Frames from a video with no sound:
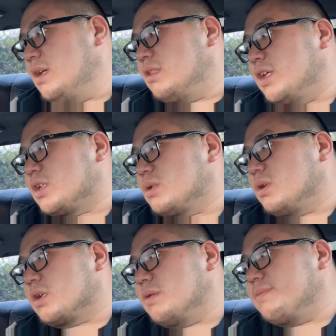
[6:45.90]
They just
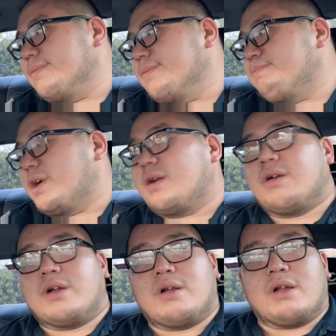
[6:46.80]
look
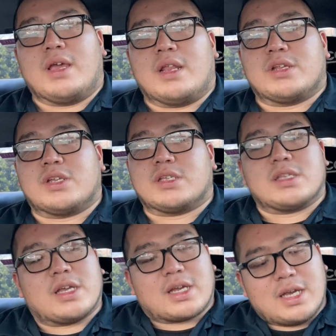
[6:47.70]
better, and it's
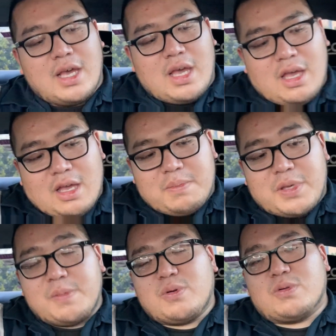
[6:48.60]
just like,
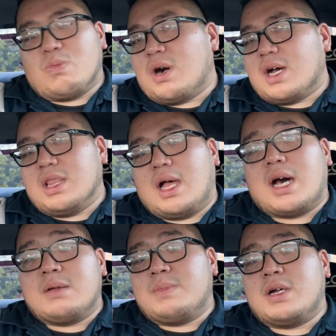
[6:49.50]
people want a
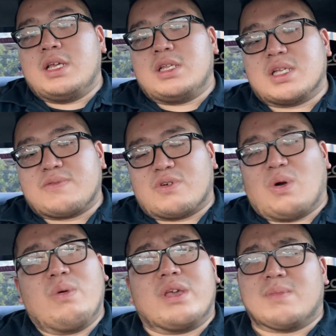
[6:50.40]
lot of money just for
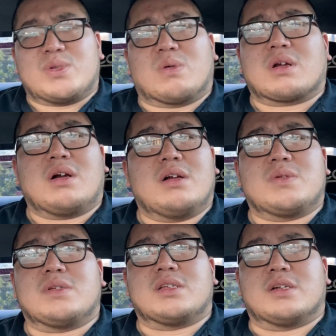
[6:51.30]
OEM door
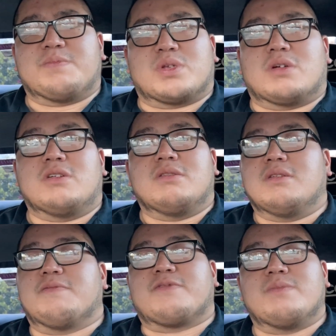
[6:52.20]
cards, which is absurd
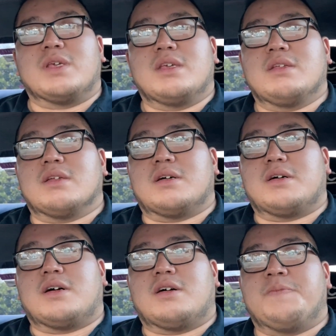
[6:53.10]
for me.
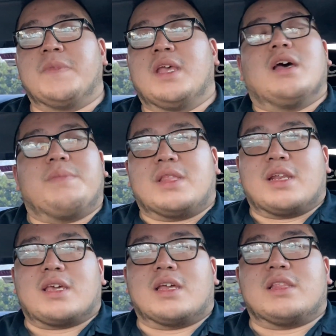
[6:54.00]
But
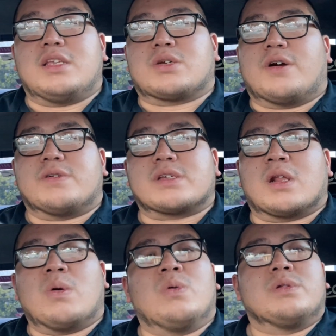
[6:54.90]
then again, these cars are
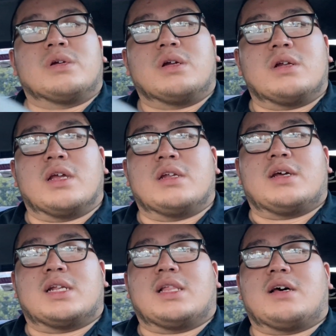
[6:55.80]
getting older, and
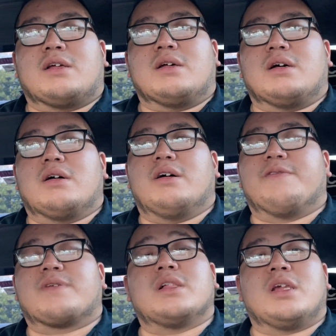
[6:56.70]
not a lot
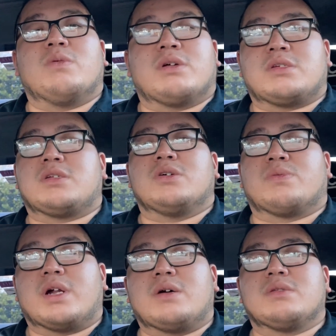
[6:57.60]
of clean ones are still
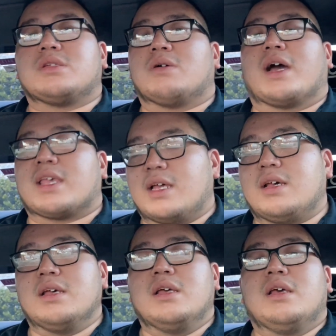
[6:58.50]
around, so I get
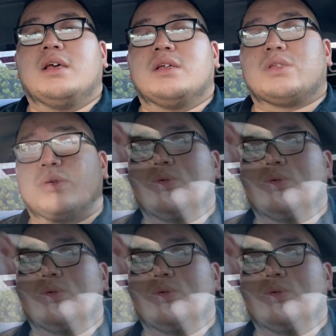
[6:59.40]
it too.